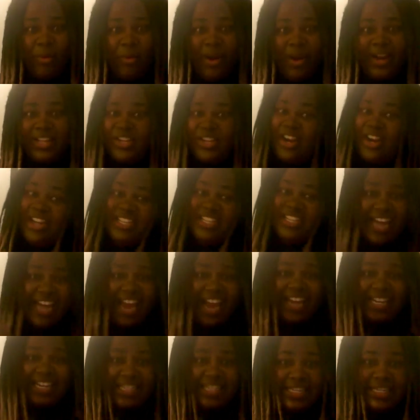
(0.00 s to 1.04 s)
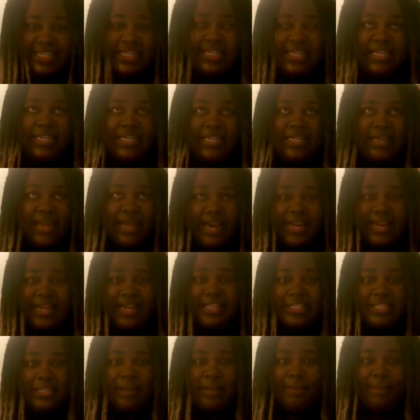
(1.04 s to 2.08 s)
walking target tonight
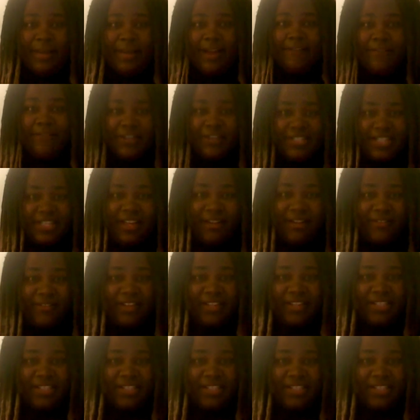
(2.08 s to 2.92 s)
against the Bigfoot Silva.